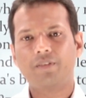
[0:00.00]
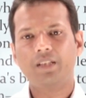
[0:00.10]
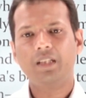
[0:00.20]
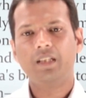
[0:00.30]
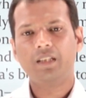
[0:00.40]

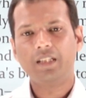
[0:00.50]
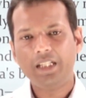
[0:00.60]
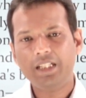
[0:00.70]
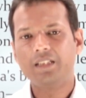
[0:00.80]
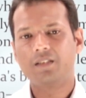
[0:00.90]
a
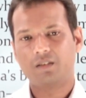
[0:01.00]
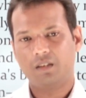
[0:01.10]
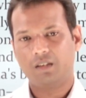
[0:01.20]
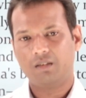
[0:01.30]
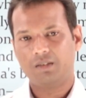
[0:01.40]
Indian
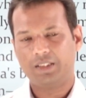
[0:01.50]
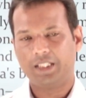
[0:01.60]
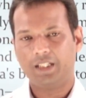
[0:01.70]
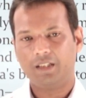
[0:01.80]
setting.